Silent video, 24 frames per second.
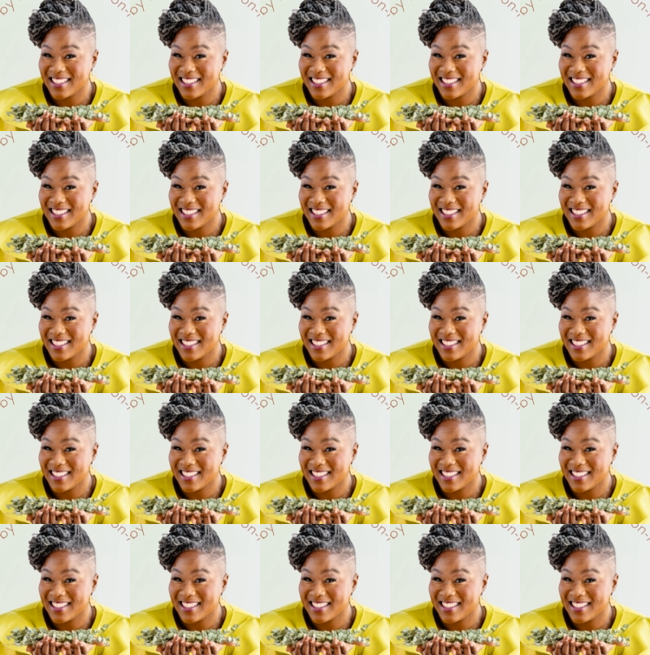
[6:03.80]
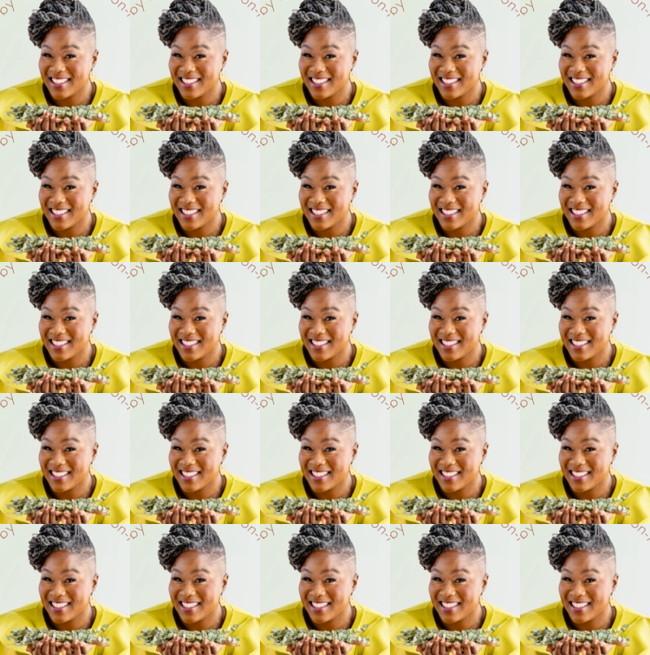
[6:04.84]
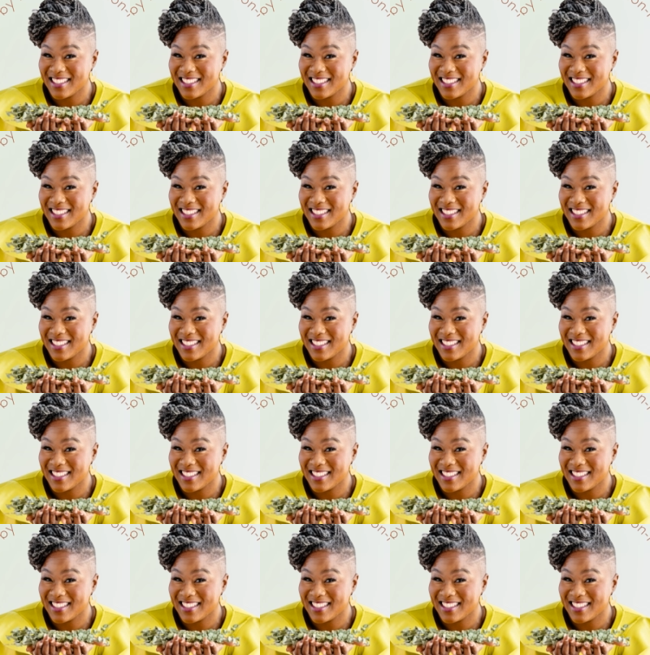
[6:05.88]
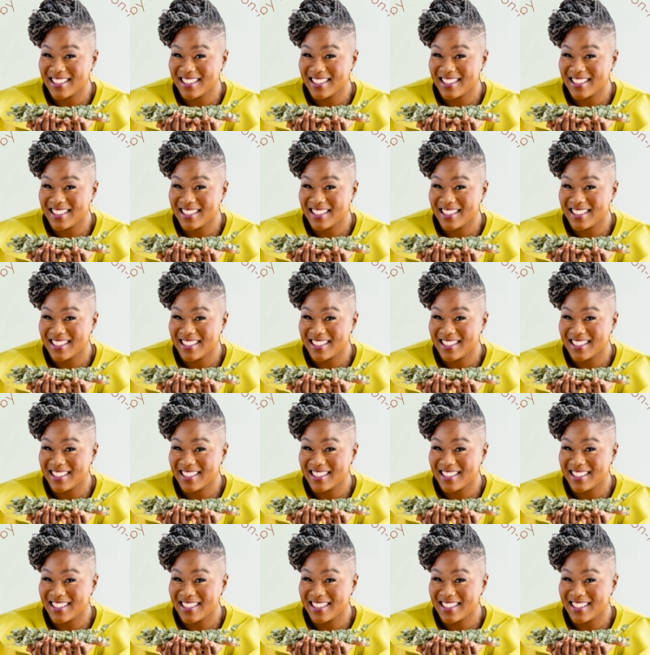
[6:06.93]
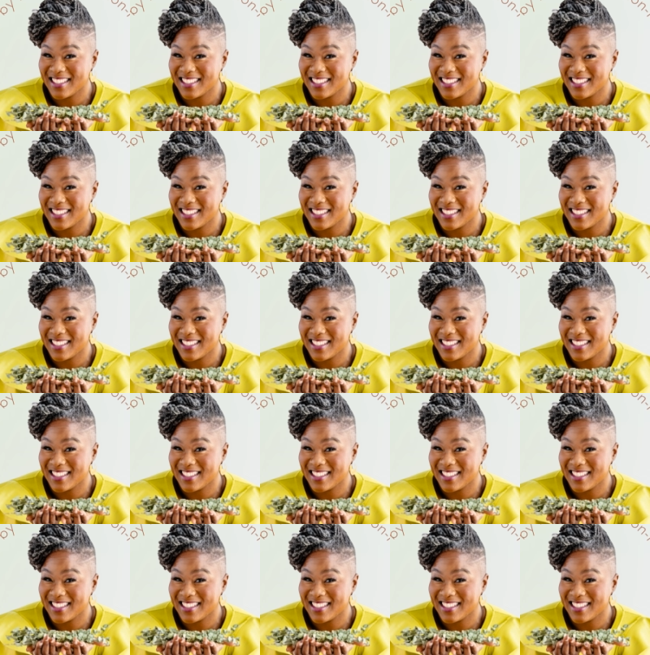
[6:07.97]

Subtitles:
The face doesn't move, so there is nothing to read.